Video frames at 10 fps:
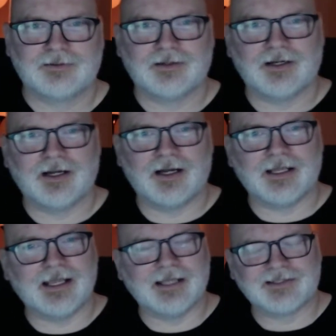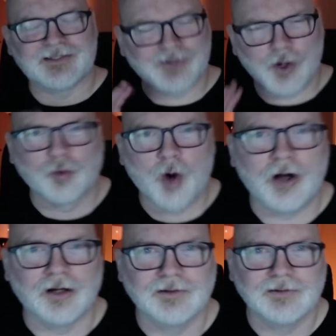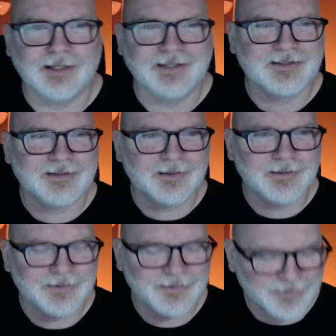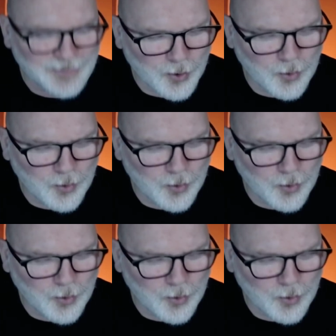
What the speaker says: It's so wrong. It's so